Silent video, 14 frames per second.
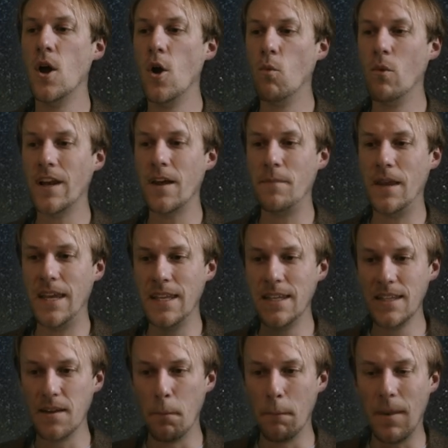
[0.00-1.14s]
When I'm in
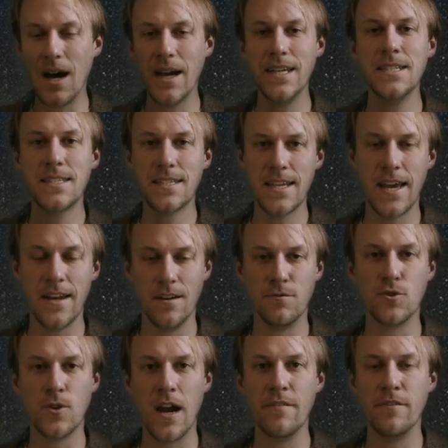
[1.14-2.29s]
the mindset of
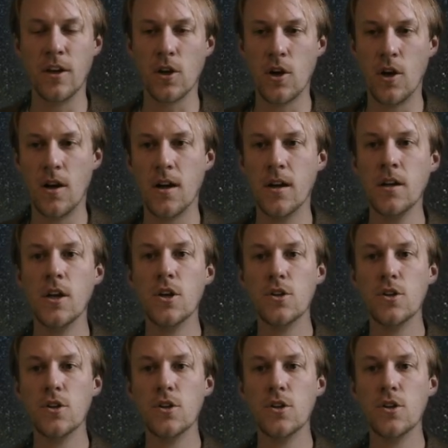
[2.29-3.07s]
driving a car,